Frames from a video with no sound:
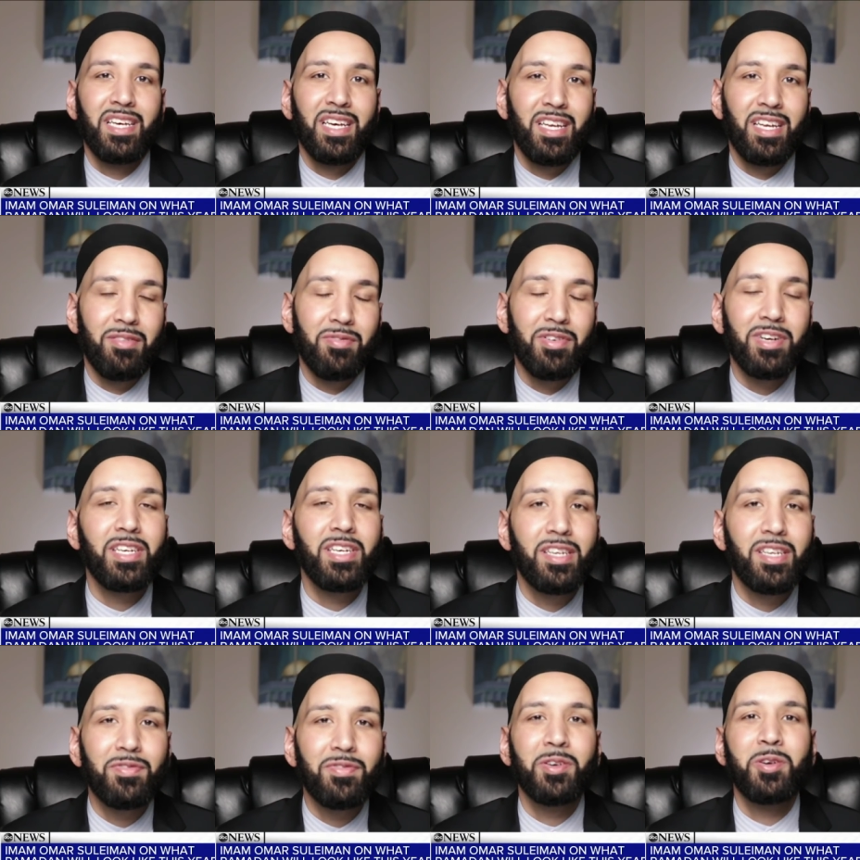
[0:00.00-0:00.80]
in a very
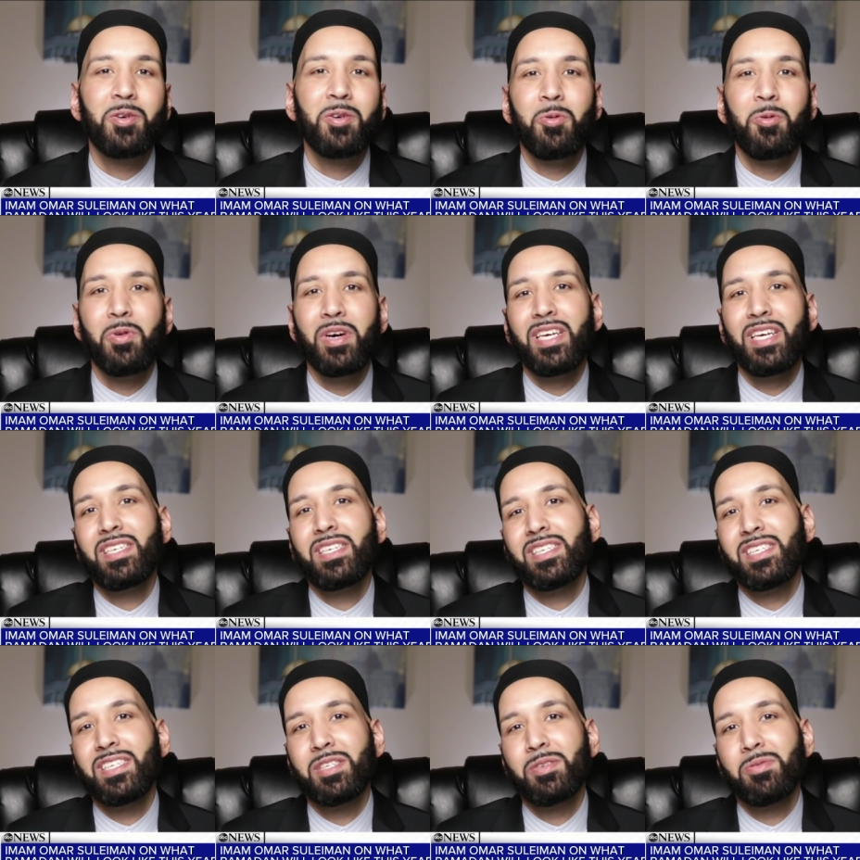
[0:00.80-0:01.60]
difficult way
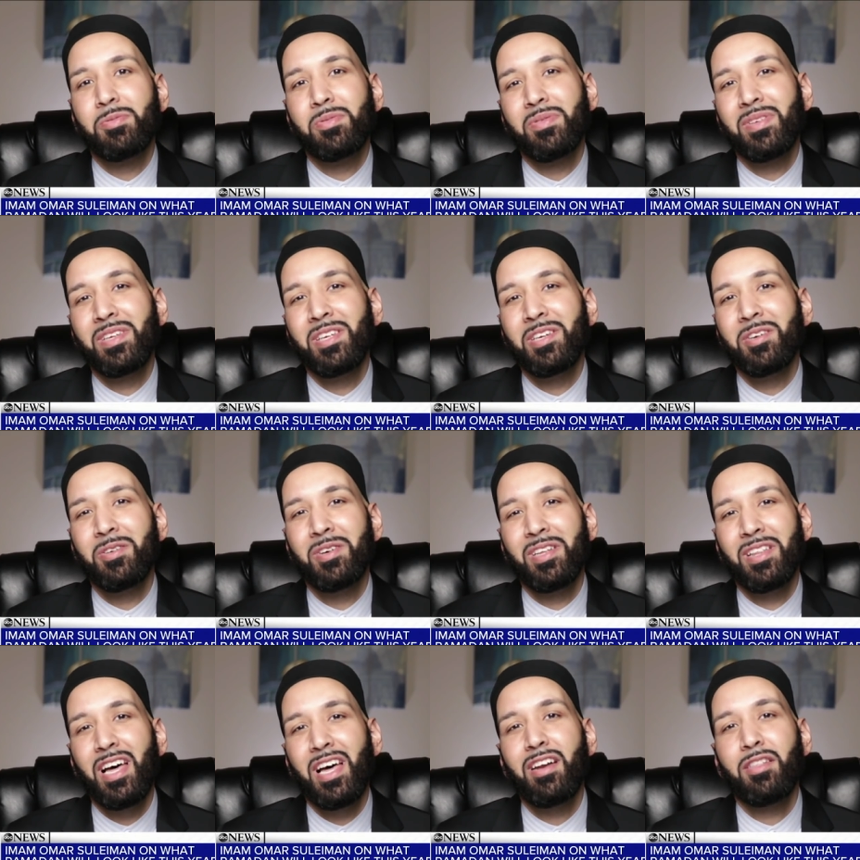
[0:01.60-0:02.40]
since you know
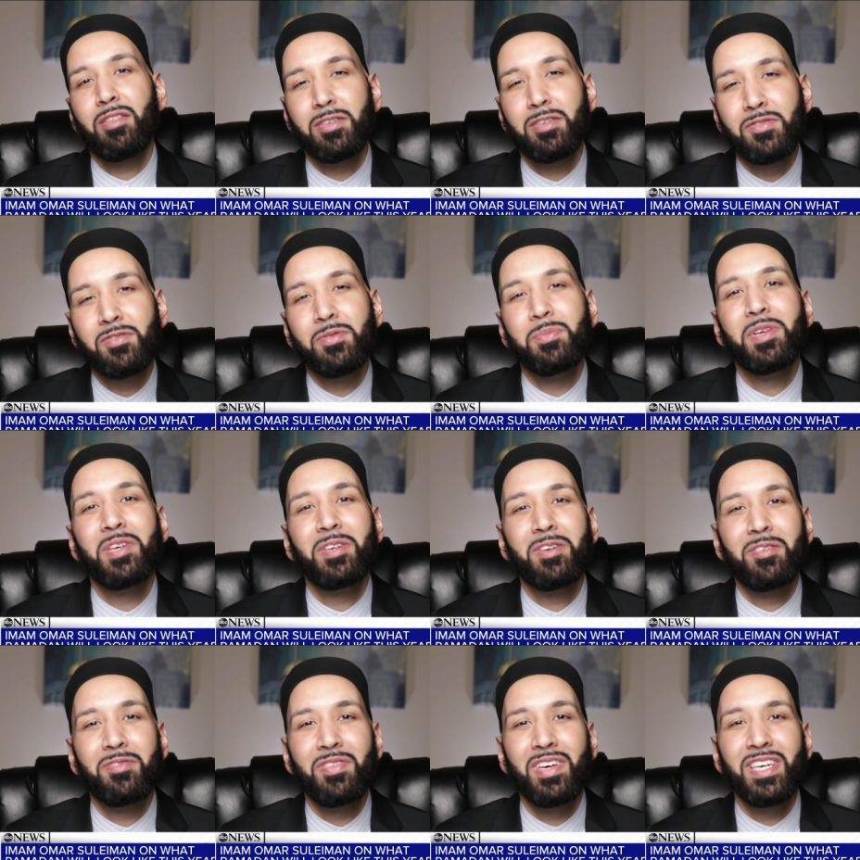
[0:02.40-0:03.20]
a lot of those
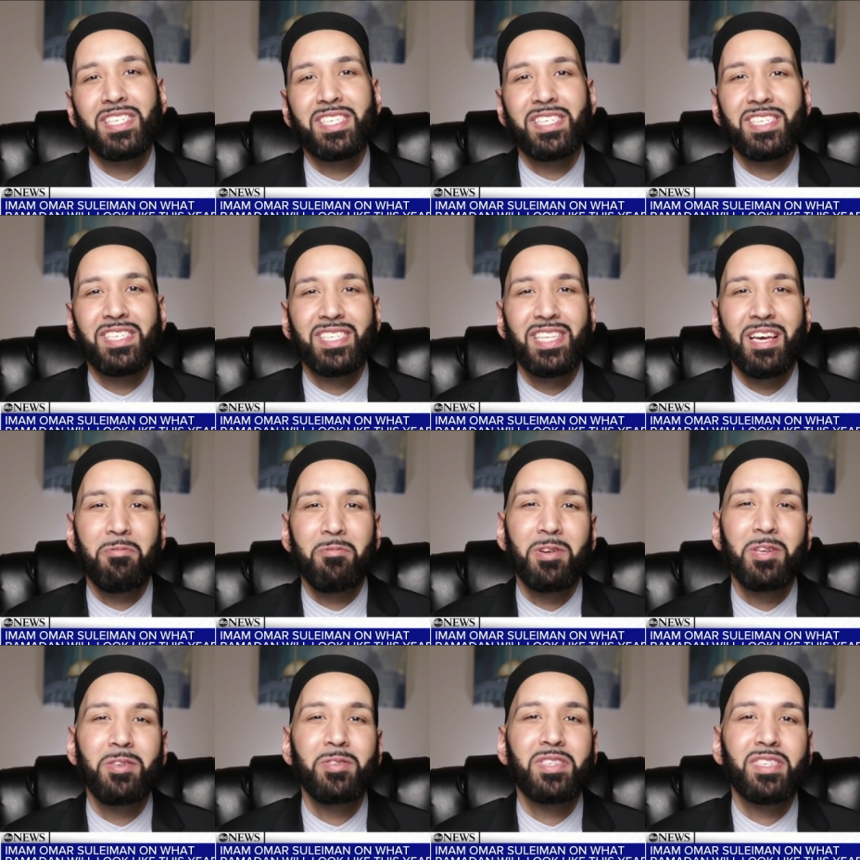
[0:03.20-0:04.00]
familiar faces that
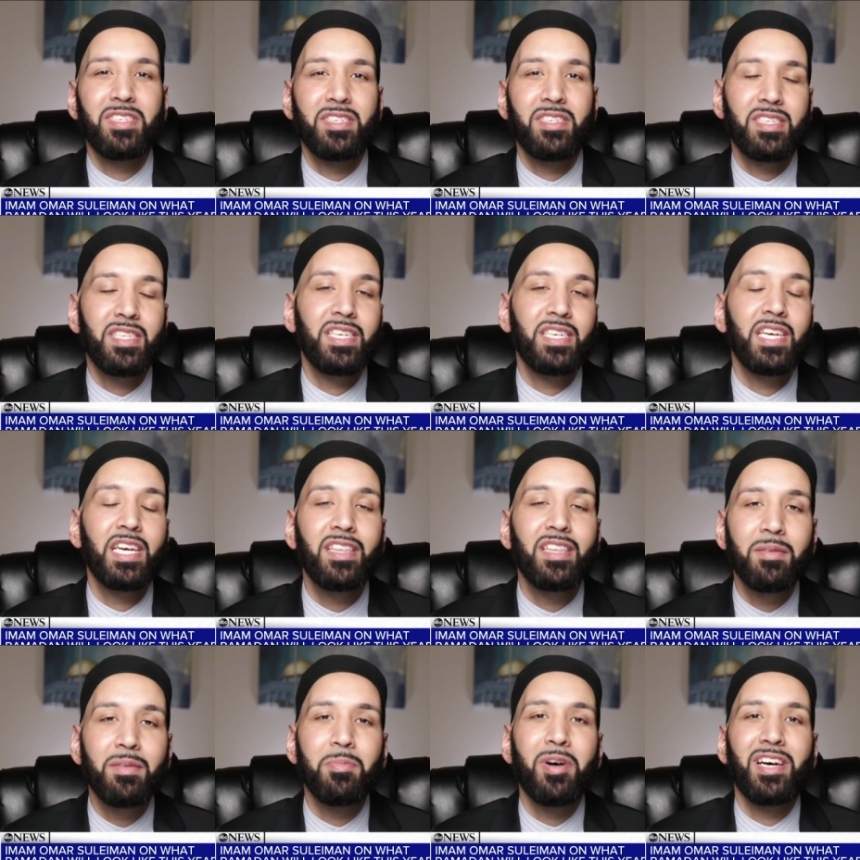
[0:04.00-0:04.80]
we're used to seeing
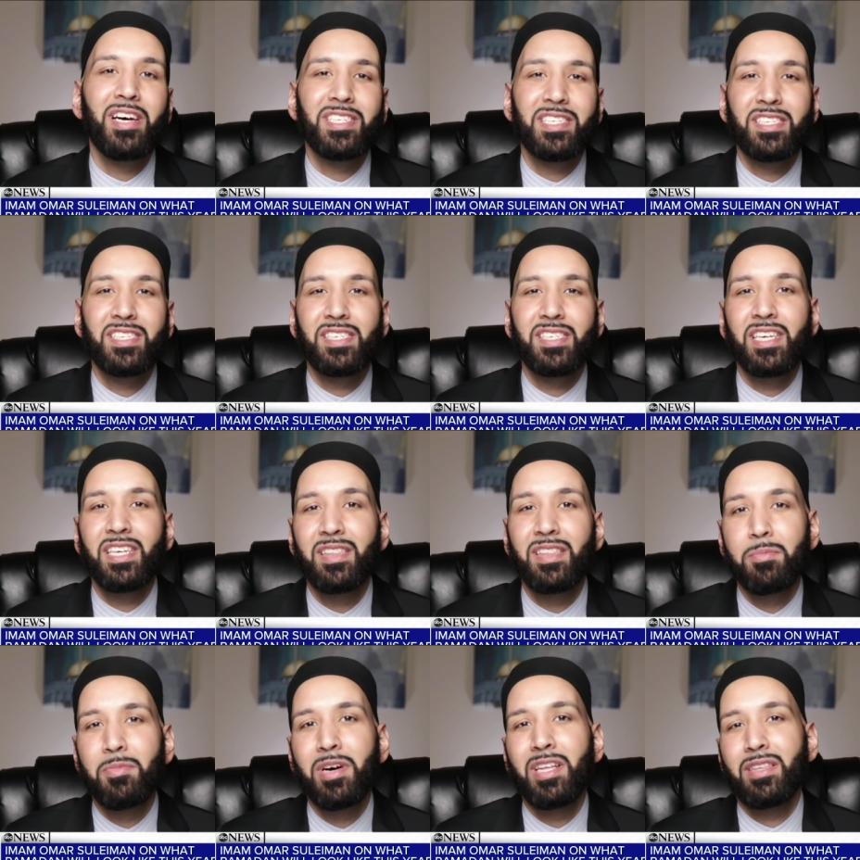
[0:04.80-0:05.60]
in the mosques in
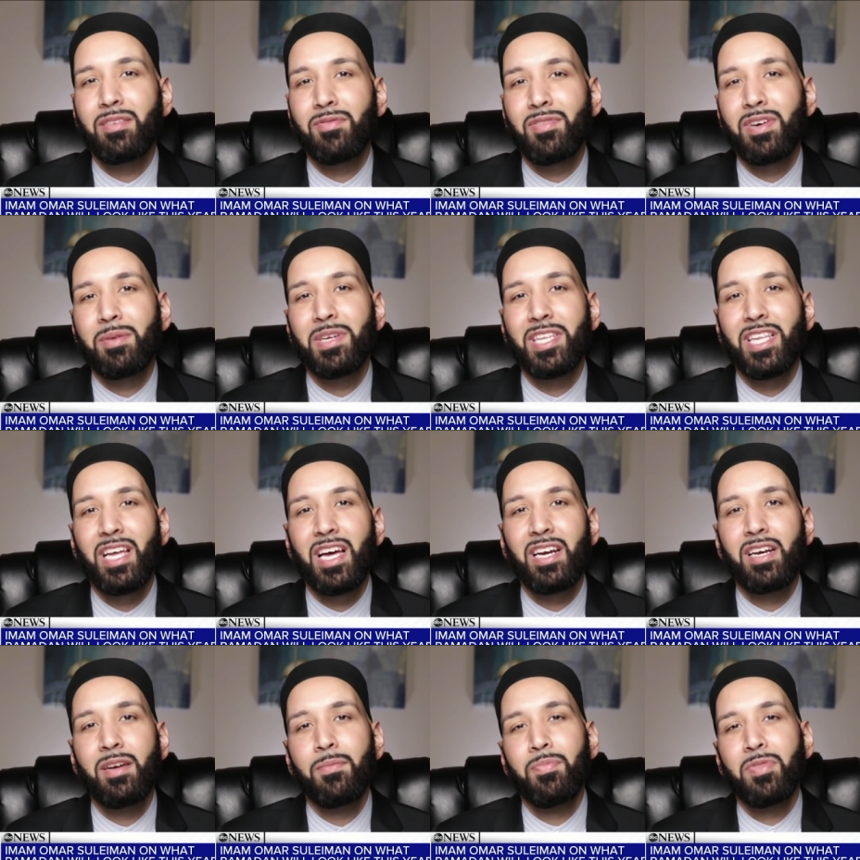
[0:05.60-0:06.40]
the month of
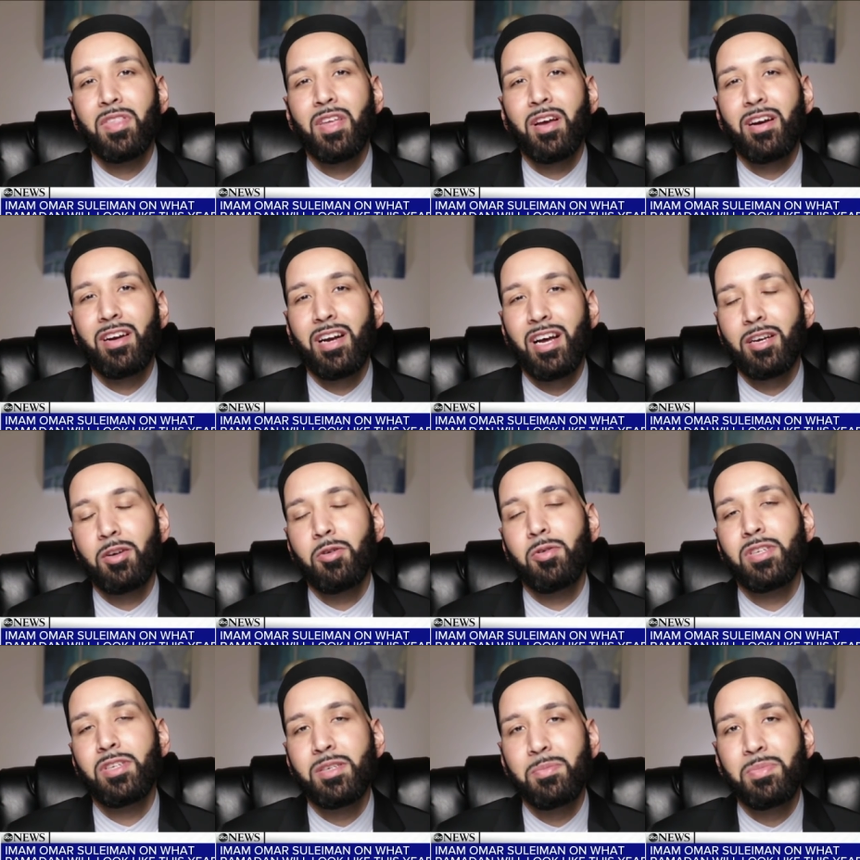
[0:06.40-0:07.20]
Ramadan are not
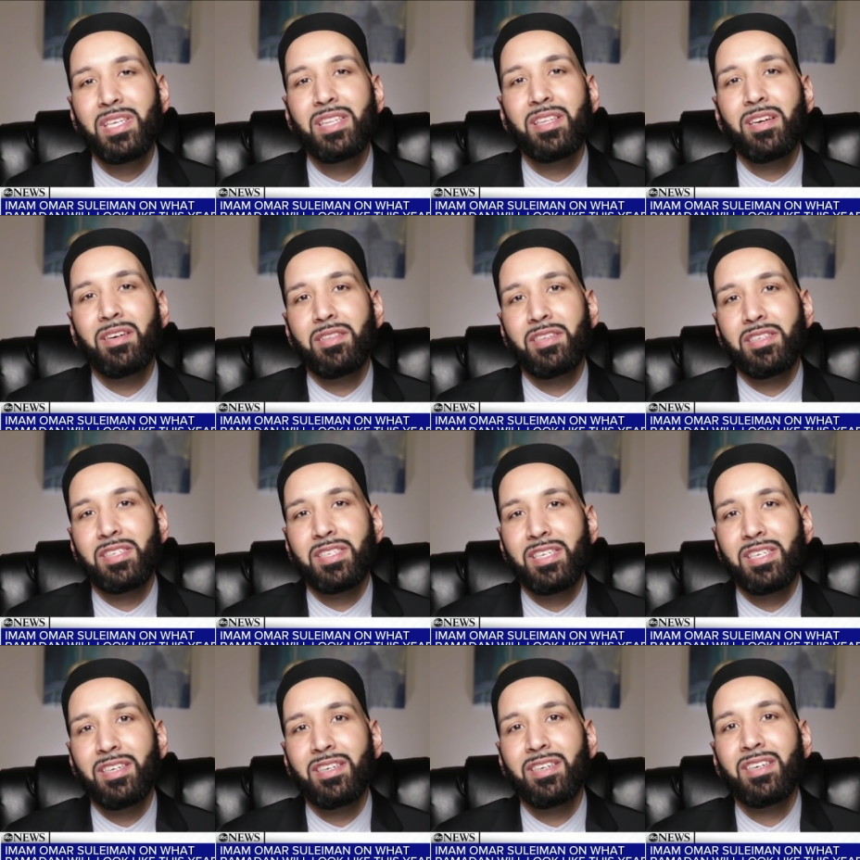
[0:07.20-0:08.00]
going to be there
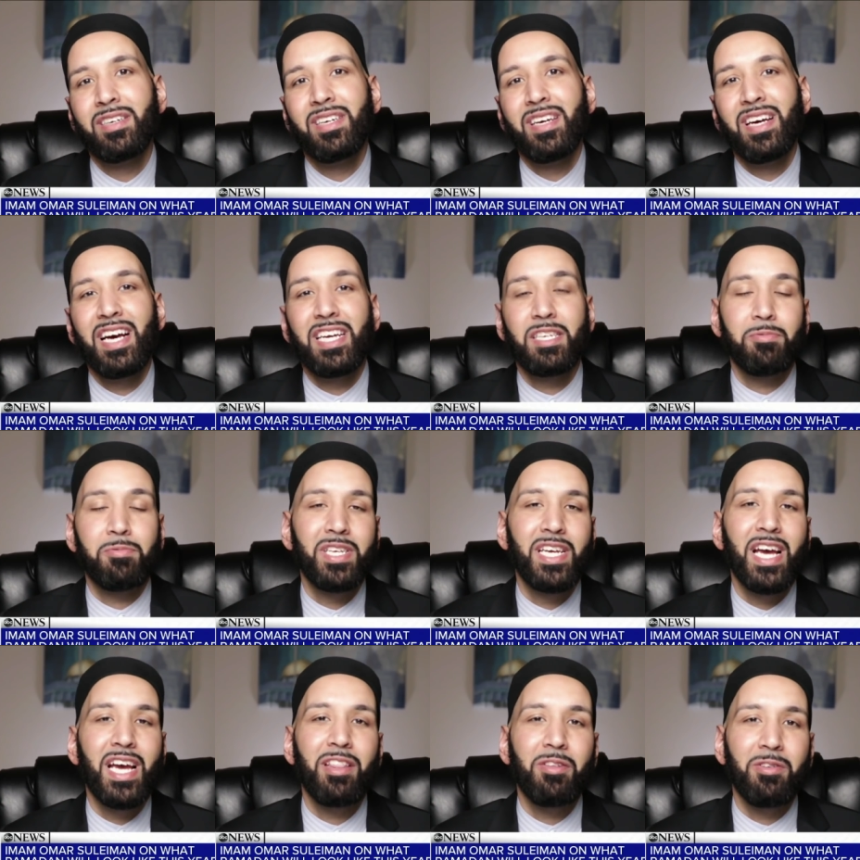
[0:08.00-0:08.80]
this year as we
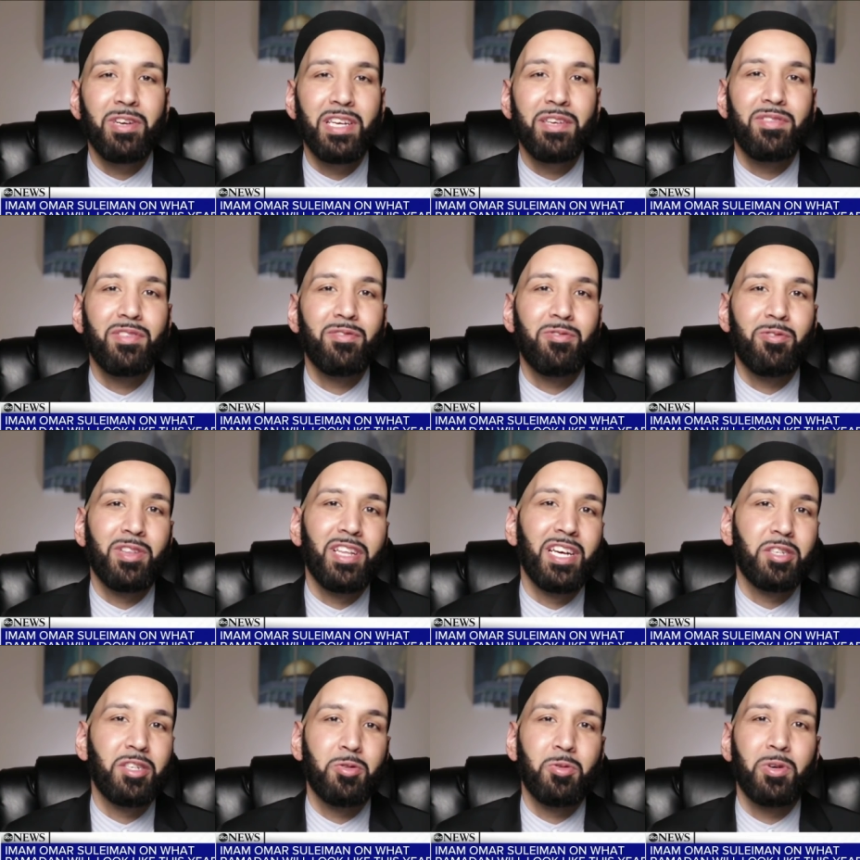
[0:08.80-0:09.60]
gather, even for
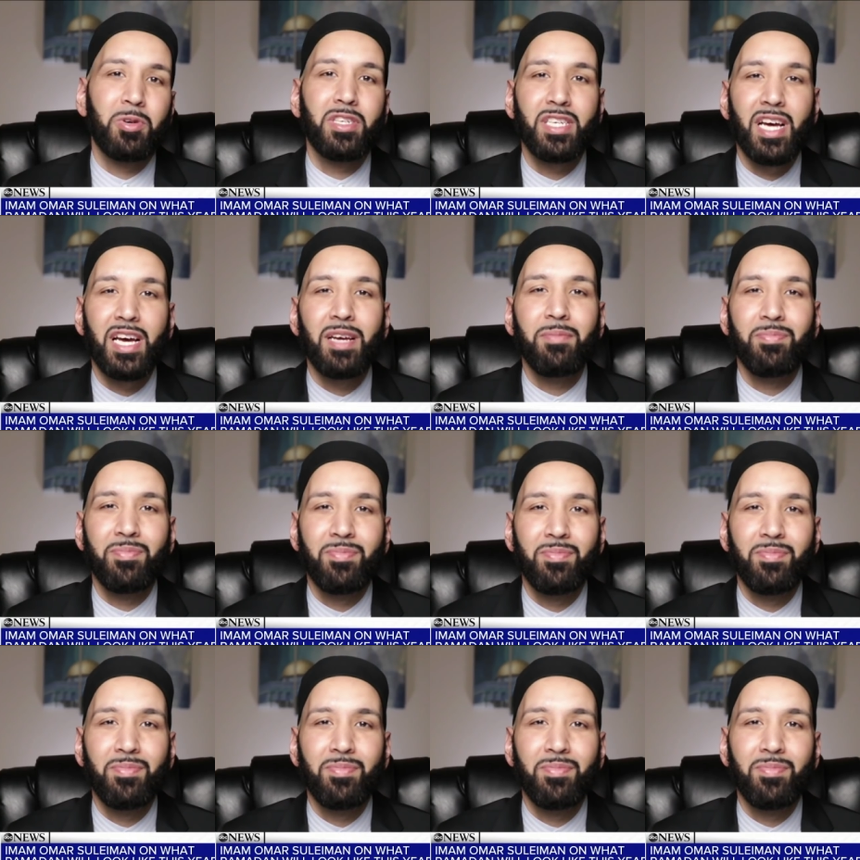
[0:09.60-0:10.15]
that short time.